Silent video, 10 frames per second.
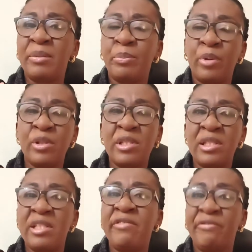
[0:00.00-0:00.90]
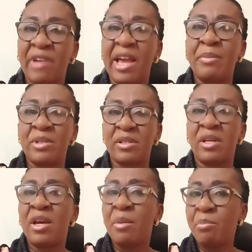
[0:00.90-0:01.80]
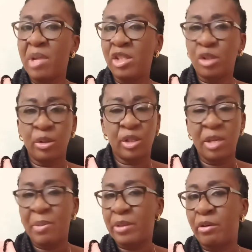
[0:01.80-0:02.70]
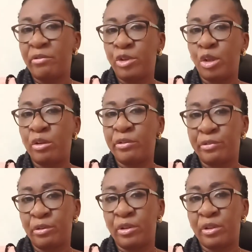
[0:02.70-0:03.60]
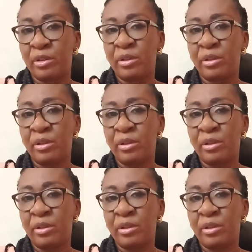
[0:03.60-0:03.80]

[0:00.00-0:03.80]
positive vibes, make sure you keep out of junk foods.